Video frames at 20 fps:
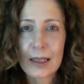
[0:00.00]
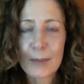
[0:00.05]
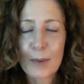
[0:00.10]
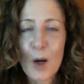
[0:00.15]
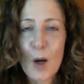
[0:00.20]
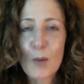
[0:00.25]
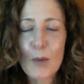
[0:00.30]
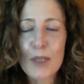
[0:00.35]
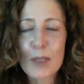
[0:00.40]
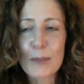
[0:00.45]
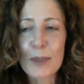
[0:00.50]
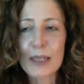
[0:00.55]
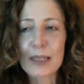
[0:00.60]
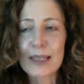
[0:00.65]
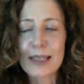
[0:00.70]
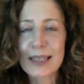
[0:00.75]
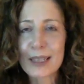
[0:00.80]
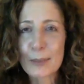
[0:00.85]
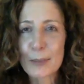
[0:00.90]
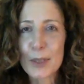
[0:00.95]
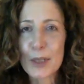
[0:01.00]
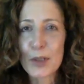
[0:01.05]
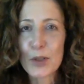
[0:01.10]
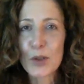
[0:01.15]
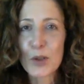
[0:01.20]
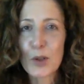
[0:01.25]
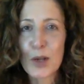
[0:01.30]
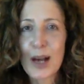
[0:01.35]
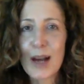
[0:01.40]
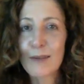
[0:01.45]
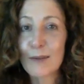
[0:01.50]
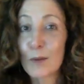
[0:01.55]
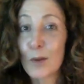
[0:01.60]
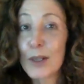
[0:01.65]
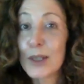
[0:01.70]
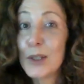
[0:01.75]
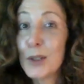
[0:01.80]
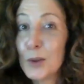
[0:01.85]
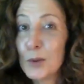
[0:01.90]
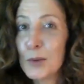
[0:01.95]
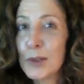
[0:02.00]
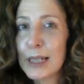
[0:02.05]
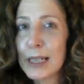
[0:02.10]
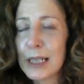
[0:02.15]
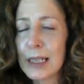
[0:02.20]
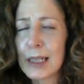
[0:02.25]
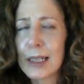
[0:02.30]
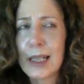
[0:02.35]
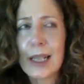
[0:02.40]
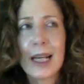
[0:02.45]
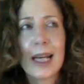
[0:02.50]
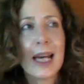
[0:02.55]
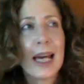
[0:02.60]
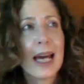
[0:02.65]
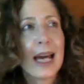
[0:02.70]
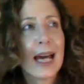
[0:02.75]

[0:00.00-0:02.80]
The poem is about the experience you have when you read it,